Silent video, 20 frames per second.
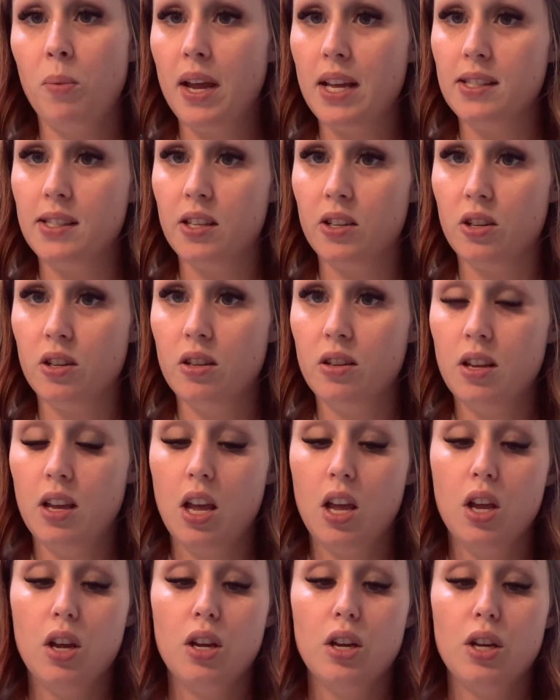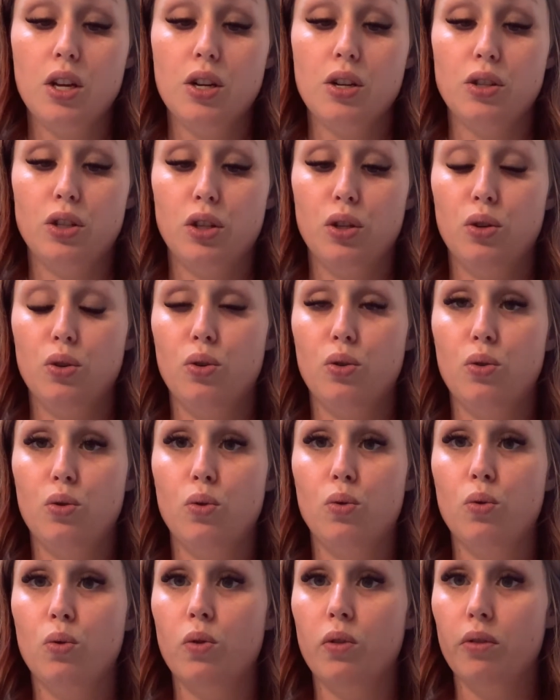pencil
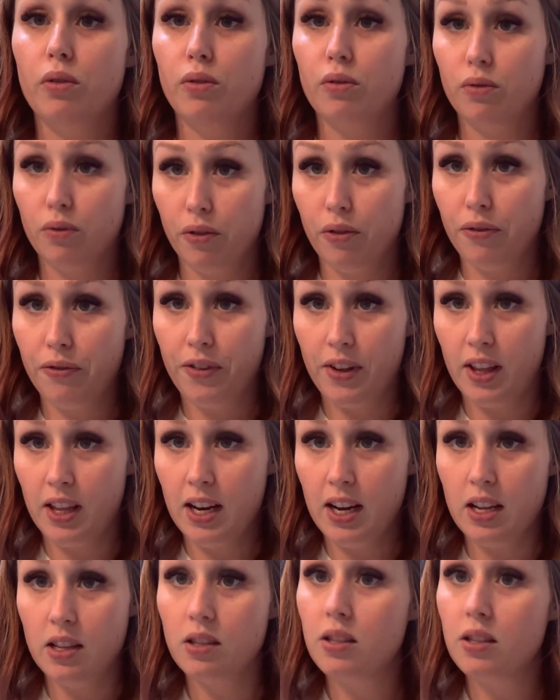to fill it in.